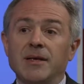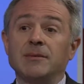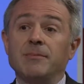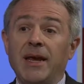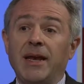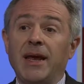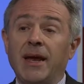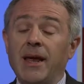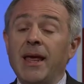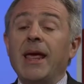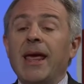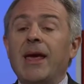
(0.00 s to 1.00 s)
as meaning
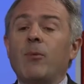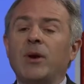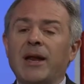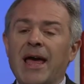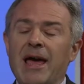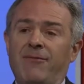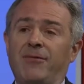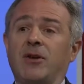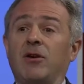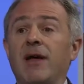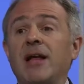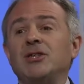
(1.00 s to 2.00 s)
it would have to
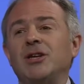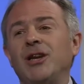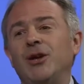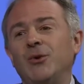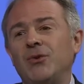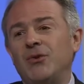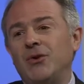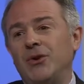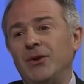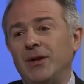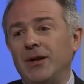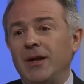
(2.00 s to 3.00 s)
gradually
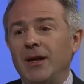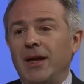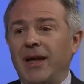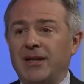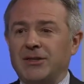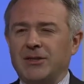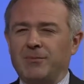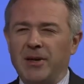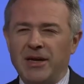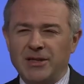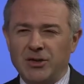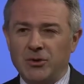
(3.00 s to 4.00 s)
loosen its
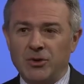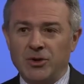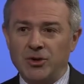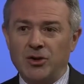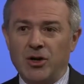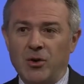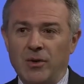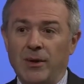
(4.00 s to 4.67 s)
political control.